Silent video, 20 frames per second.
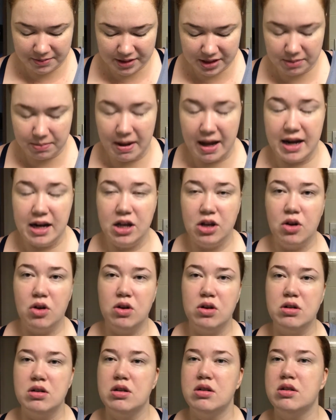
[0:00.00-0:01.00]
Depending
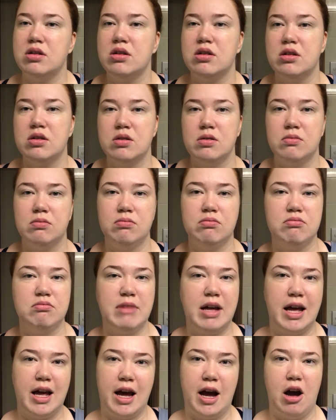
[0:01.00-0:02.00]
on
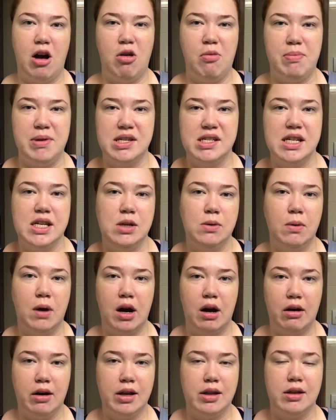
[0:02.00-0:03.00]
how busy you
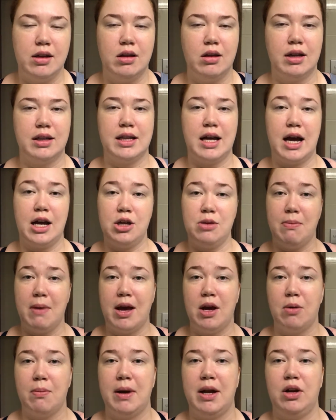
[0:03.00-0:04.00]
are or anything like that, you
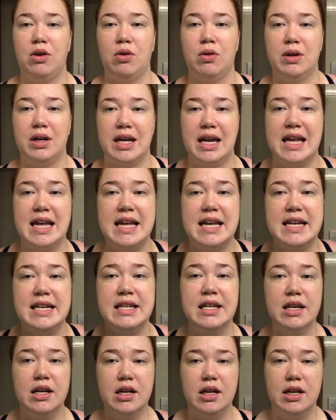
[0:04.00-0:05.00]
may or may not
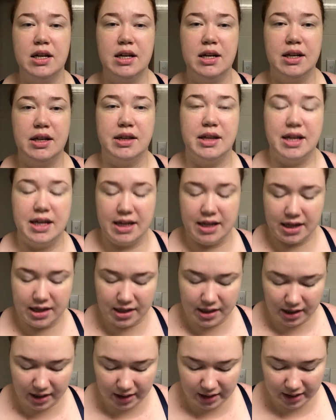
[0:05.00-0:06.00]
need
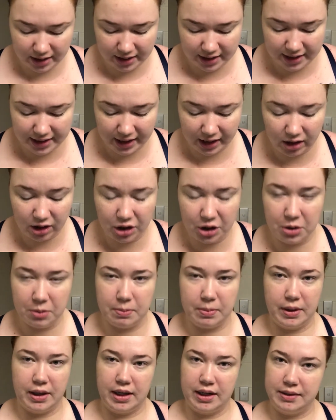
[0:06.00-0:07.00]
the yellow,
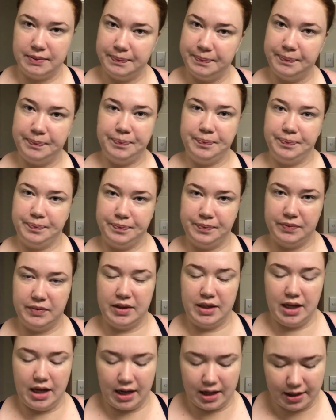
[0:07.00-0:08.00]
but
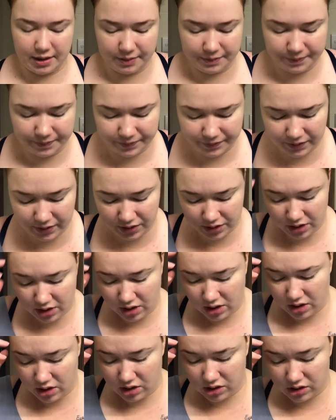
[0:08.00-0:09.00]
yeah.
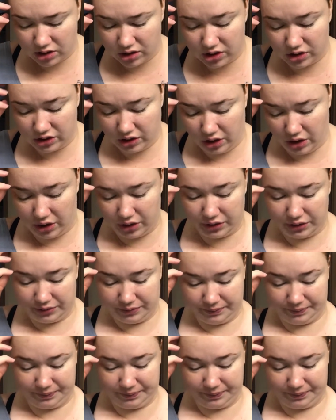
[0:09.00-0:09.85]
So